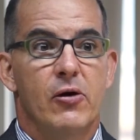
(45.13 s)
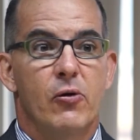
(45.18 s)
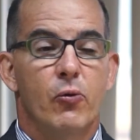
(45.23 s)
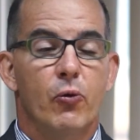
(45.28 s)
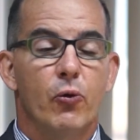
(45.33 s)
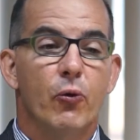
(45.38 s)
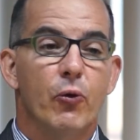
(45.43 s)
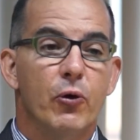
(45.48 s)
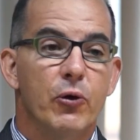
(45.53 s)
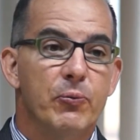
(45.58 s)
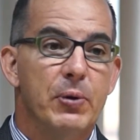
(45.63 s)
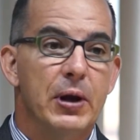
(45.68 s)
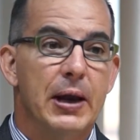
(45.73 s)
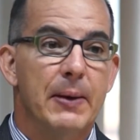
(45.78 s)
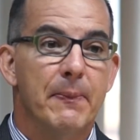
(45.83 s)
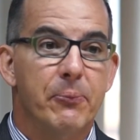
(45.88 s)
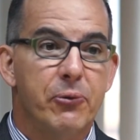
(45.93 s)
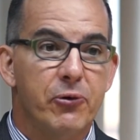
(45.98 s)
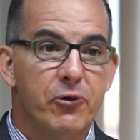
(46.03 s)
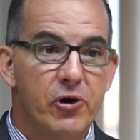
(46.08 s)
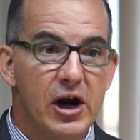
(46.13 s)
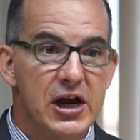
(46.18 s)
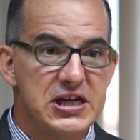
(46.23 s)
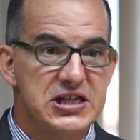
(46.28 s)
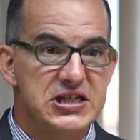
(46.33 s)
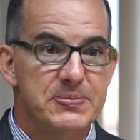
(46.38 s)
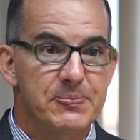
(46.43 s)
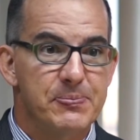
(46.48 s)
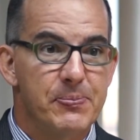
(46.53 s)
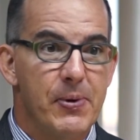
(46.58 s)
We've been
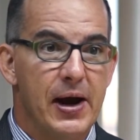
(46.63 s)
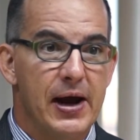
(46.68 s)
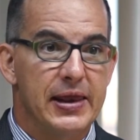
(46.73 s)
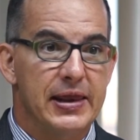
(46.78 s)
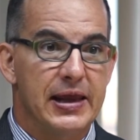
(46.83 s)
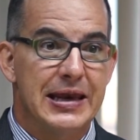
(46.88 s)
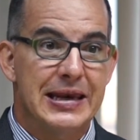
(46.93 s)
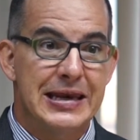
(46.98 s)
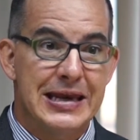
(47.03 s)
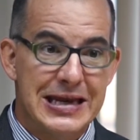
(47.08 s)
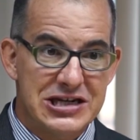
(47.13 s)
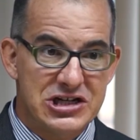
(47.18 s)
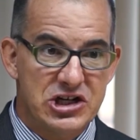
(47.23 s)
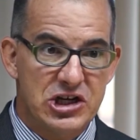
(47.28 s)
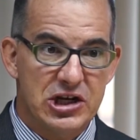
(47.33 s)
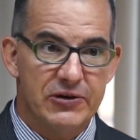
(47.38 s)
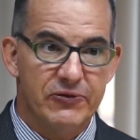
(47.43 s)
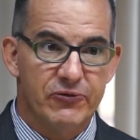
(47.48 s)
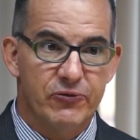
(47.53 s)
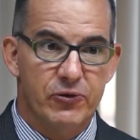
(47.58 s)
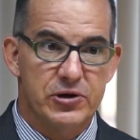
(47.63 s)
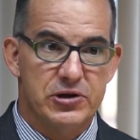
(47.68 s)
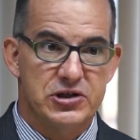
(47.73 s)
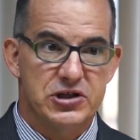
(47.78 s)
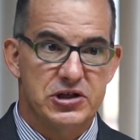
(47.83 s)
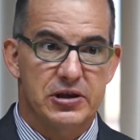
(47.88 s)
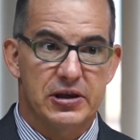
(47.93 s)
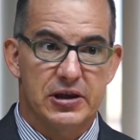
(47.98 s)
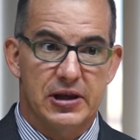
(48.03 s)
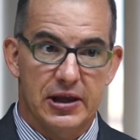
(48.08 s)
impressed by the initiative
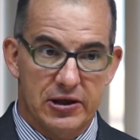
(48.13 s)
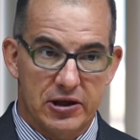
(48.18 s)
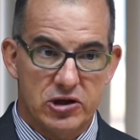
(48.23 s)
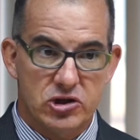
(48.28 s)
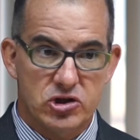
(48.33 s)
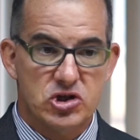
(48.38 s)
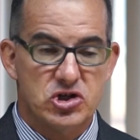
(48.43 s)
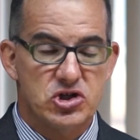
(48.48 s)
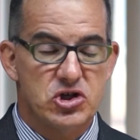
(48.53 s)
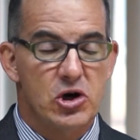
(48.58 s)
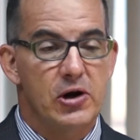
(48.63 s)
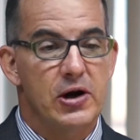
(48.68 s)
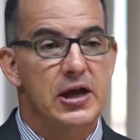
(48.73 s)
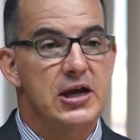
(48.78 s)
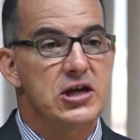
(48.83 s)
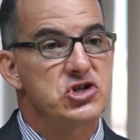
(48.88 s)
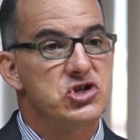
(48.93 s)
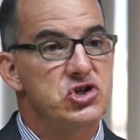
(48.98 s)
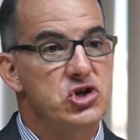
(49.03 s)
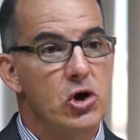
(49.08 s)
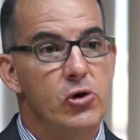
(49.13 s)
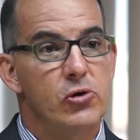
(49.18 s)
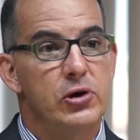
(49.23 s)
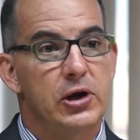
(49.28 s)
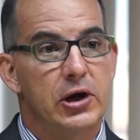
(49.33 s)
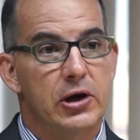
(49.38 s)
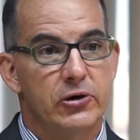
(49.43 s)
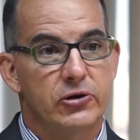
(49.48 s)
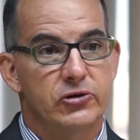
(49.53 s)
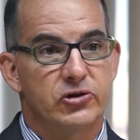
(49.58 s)
which the judiciary has shown
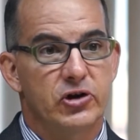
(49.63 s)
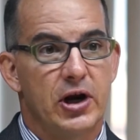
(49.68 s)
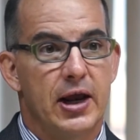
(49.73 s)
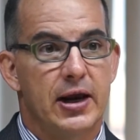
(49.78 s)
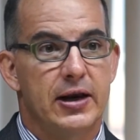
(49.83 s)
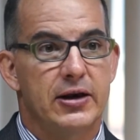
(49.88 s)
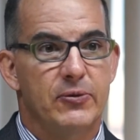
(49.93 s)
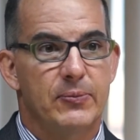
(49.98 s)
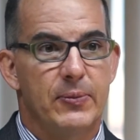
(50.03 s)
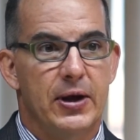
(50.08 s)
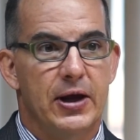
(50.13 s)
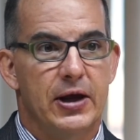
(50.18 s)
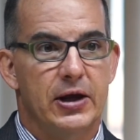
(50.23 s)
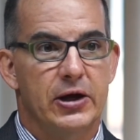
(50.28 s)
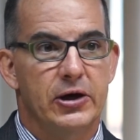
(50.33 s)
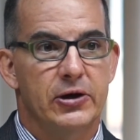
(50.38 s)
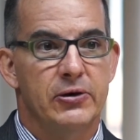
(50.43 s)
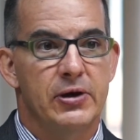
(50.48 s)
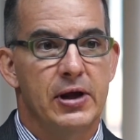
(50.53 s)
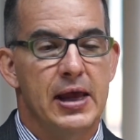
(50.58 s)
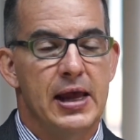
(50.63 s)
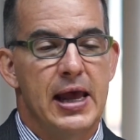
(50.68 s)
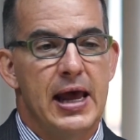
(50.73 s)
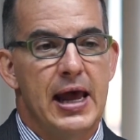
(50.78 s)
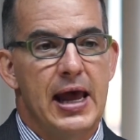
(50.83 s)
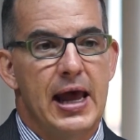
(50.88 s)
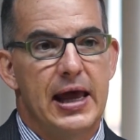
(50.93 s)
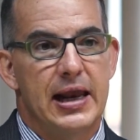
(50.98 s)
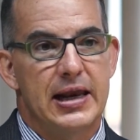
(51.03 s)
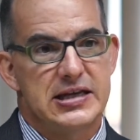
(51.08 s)
here in Trinidad and Tobago,
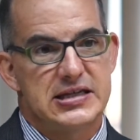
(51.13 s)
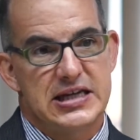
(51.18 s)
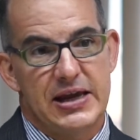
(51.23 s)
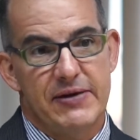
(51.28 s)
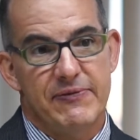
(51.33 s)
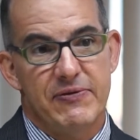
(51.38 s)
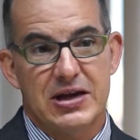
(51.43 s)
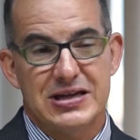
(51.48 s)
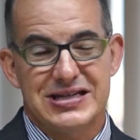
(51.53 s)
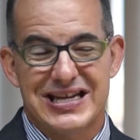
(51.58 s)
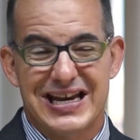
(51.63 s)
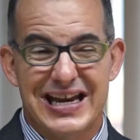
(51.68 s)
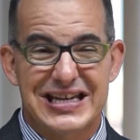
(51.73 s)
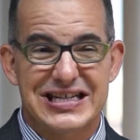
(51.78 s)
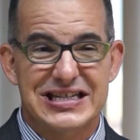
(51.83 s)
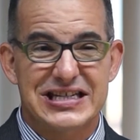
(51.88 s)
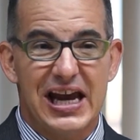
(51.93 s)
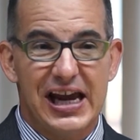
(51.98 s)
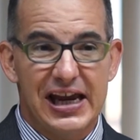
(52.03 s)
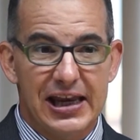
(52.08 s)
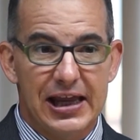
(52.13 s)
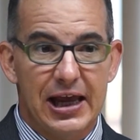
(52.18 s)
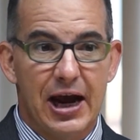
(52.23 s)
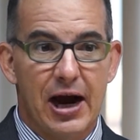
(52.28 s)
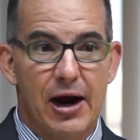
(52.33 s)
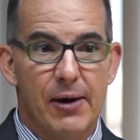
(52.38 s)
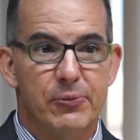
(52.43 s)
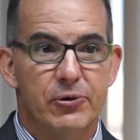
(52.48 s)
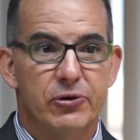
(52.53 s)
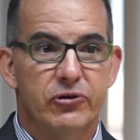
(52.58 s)
and it's giving us an exciting
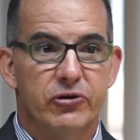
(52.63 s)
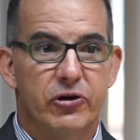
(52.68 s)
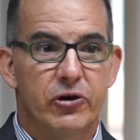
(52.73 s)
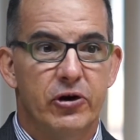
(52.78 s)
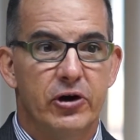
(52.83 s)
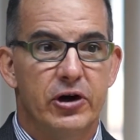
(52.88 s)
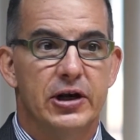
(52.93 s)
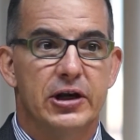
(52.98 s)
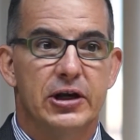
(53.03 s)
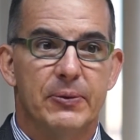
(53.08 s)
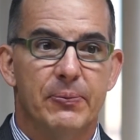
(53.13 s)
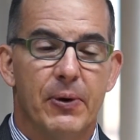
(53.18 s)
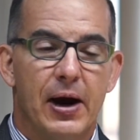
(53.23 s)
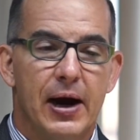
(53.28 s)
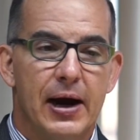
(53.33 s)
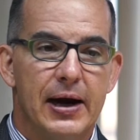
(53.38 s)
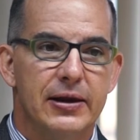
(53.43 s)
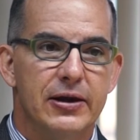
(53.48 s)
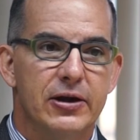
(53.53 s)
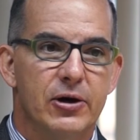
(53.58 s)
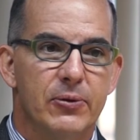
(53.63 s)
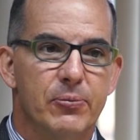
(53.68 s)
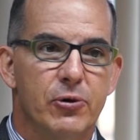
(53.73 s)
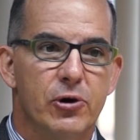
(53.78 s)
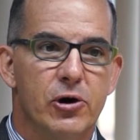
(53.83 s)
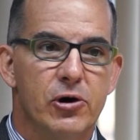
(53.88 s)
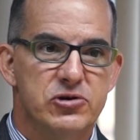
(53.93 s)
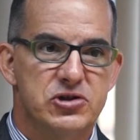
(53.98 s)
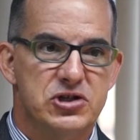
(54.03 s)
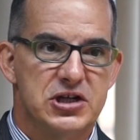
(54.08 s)
opportunity to pilot
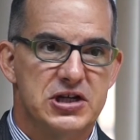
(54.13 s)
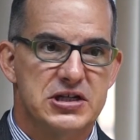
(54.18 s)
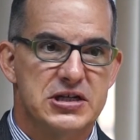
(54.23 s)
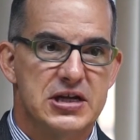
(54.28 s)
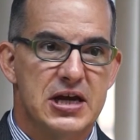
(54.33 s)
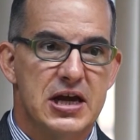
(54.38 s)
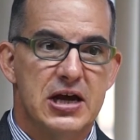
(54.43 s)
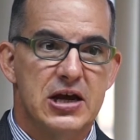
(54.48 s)
approaches.